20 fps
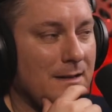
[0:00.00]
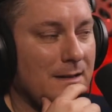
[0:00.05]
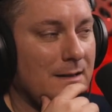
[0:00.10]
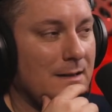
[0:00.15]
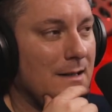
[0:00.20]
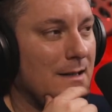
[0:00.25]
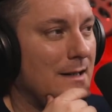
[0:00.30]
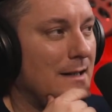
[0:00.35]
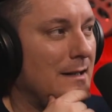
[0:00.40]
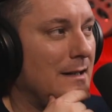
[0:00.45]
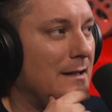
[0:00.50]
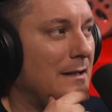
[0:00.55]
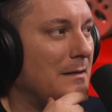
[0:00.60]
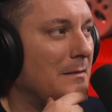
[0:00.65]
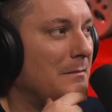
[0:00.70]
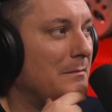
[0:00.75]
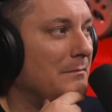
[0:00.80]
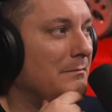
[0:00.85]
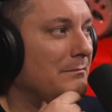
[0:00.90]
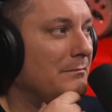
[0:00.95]

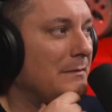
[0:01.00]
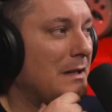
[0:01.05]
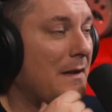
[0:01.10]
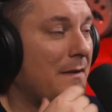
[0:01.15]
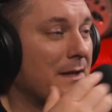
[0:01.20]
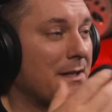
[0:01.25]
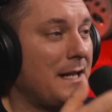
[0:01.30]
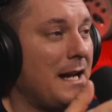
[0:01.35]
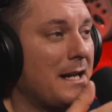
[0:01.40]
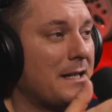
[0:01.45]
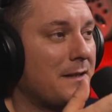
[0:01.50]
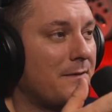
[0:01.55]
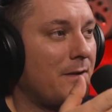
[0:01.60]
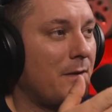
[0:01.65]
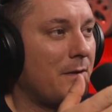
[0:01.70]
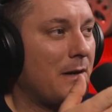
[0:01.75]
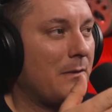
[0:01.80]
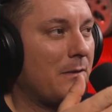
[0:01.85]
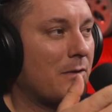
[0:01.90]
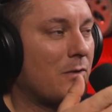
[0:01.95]
now the saxophone,
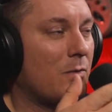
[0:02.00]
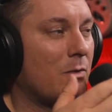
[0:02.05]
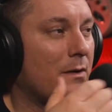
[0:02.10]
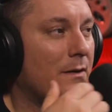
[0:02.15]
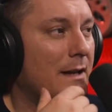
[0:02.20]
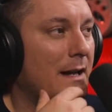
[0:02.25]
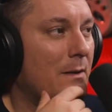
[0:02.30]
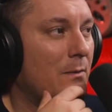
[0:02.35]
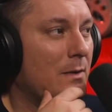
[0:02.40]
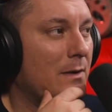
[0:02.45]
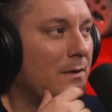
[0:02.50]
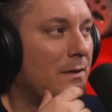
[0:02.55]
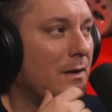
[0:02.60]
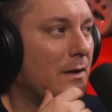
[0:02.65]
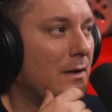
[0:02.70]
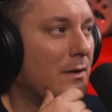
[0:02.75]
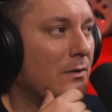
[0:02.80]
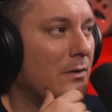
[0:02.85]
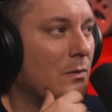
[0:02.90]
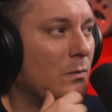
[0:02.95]
I recorded that with
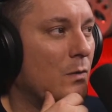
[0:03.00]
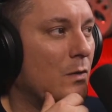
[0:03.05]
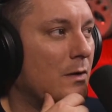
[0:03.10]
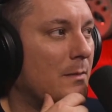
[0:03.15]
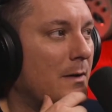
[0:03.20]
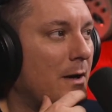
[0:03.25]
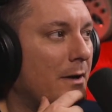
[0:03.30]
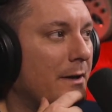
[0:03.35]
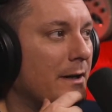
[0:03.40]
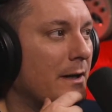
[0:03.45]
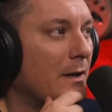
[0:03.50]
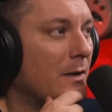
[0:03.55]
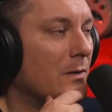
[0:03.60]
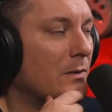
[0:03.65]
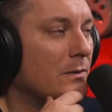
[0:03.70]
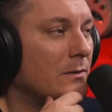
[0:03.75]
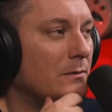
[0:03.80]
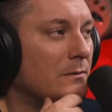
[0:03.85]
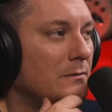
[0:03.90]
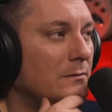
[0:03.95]
the Warm Audio
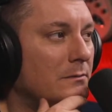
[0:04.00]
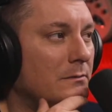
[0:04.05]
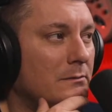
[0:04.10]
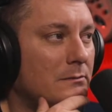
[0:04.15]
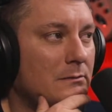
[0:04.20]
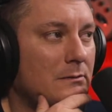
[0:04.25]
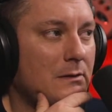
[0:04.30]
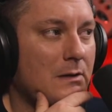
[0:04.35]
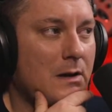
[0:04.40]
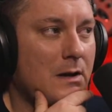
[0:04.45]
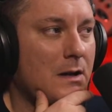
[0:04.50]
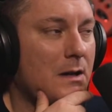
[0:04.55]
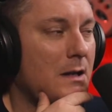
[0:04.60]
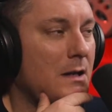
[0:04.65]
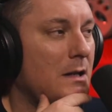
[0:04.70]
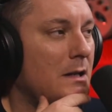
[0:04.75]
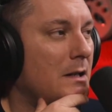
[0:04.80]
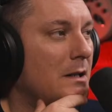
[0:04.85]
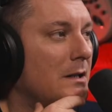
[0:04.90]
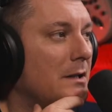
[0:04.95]

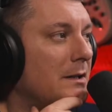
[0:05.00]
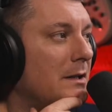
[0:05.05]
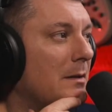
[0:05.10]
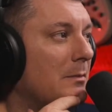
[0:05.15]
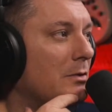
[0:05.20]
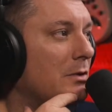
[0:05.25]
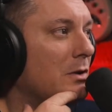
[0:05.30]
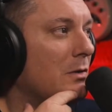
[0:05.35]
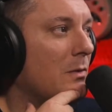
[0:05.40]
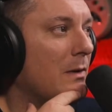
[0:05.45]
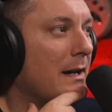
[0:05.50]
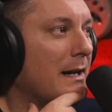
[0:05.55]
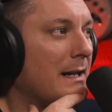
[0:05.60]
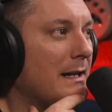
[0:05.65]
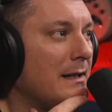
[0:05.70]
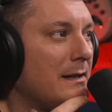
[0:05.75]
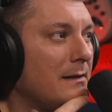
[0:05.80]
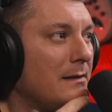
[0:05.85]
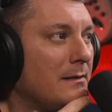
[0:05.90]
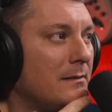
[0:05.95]

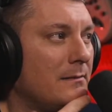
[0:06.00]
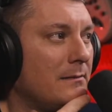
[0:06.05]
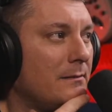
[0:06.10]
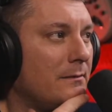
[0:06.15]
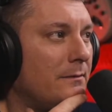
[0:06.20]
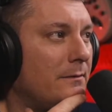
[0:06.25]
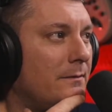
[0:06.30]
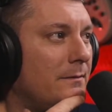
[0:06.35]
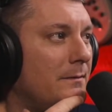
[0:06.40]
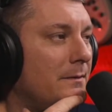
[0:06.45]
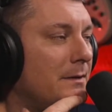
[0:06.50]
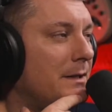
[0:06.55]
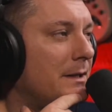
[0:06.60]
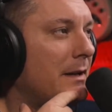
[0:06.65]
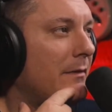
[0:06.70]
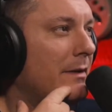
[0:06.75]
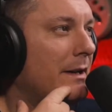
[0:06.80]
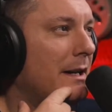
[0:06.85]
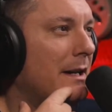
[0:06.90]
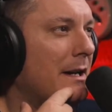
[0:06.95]
WA-79,
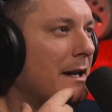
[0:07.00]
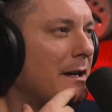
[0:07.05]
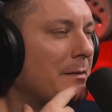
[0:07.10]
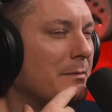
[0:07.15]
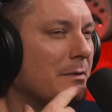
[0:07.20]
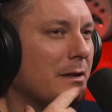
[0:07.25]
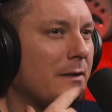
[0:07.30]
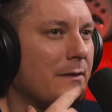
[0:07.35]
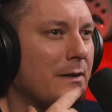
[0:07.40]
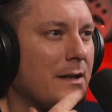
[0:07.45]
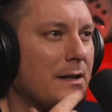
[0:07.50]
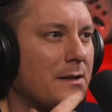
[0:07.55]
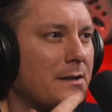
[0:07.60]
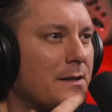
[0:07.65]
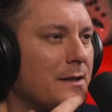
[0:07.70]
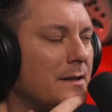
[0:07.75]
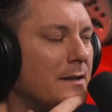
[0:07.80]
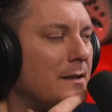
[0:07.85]
I believe it is,